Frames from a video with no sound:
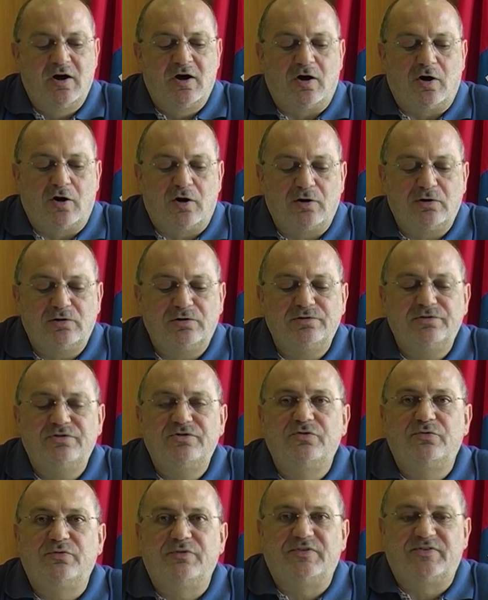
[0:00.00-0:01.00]
all
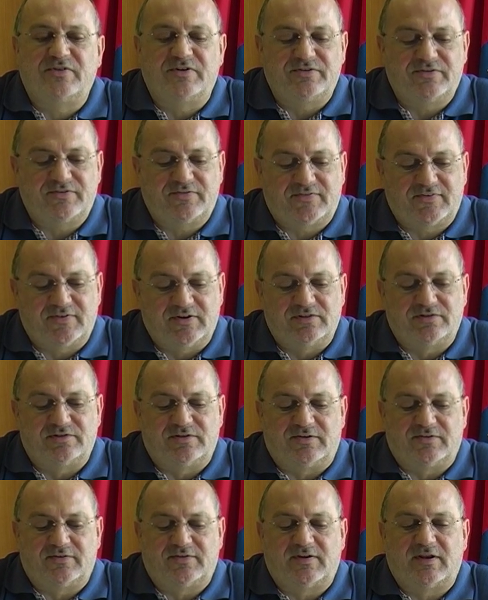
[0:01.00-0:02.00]
the research
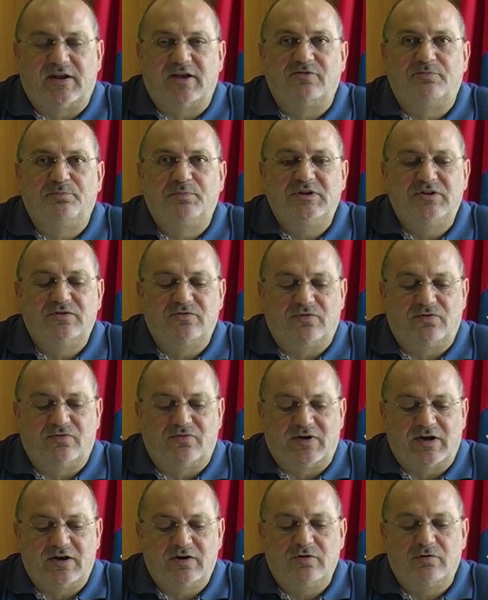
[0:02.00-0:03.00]
centers have been
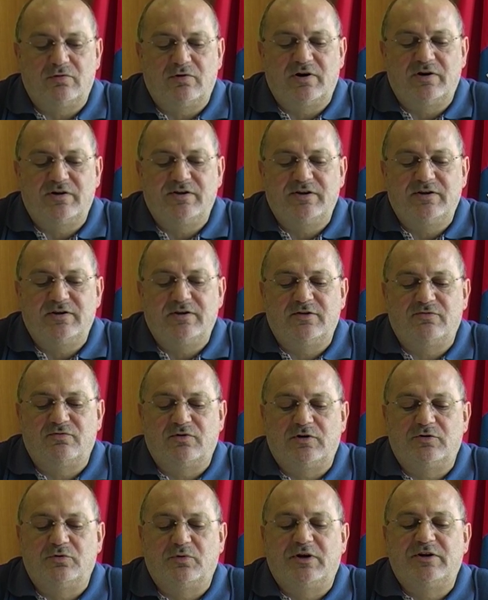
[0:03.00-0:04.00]
regularly
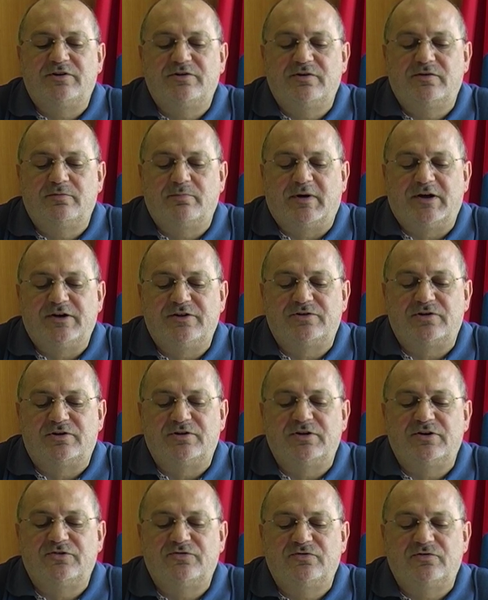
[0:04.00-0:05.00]
evaluated by
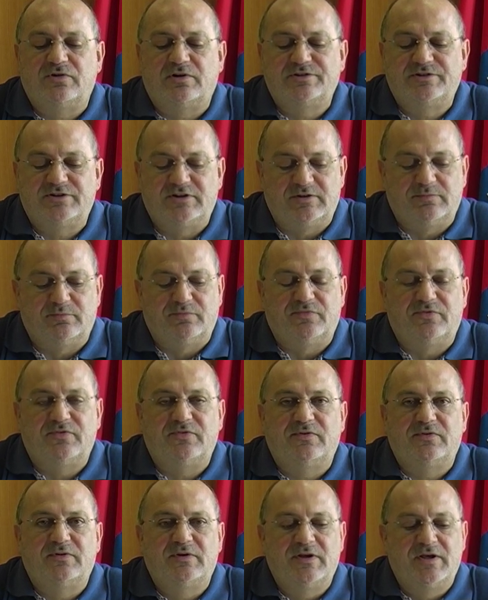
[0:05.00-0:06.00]
international
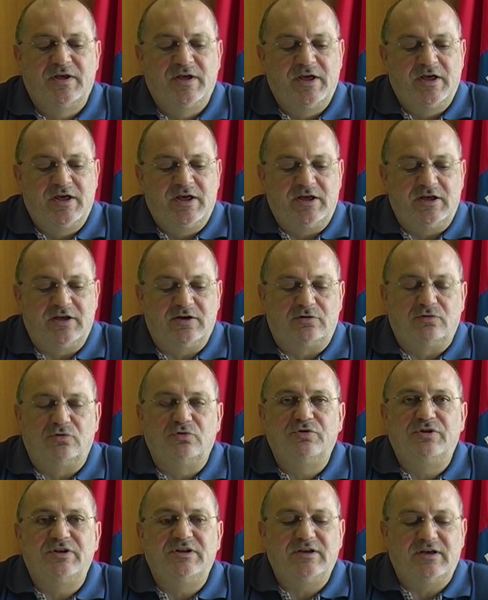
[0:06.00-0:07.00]
teams,
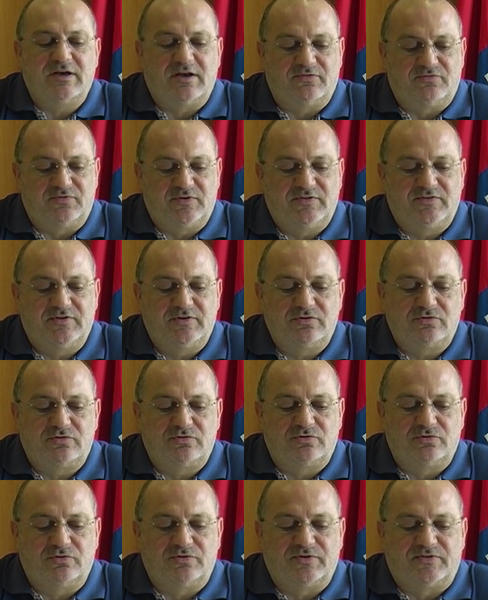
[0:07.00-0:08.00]
including a
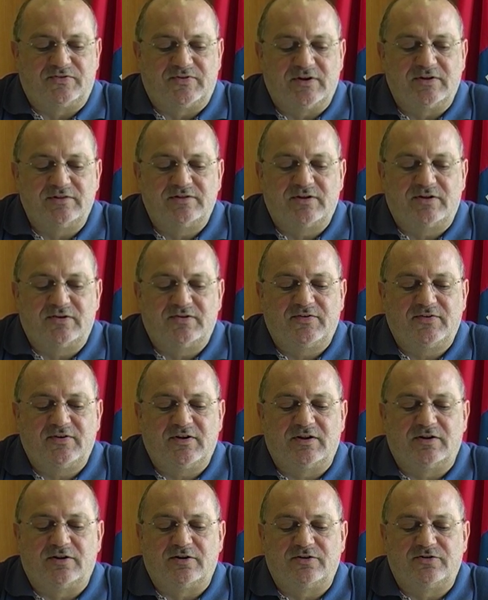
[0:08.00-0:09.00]
visit to the centers
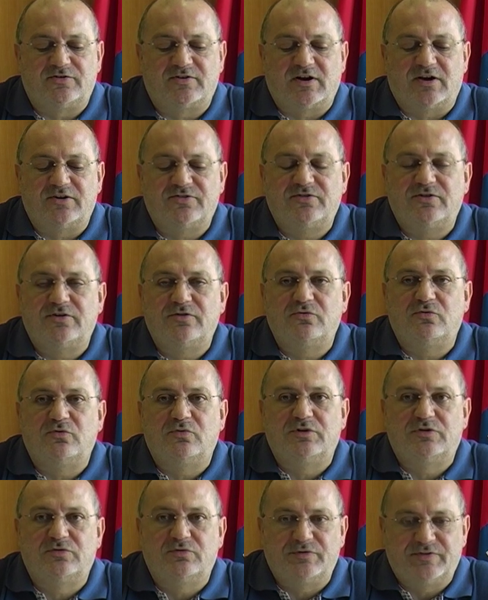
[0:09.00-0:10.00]
and a discussion
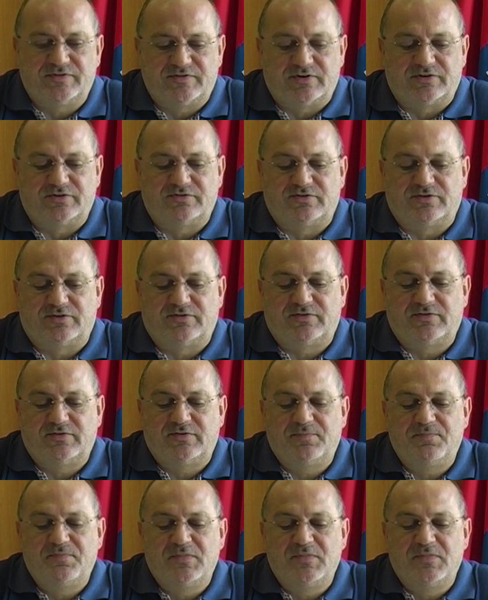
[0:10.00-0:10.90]
with the researchers.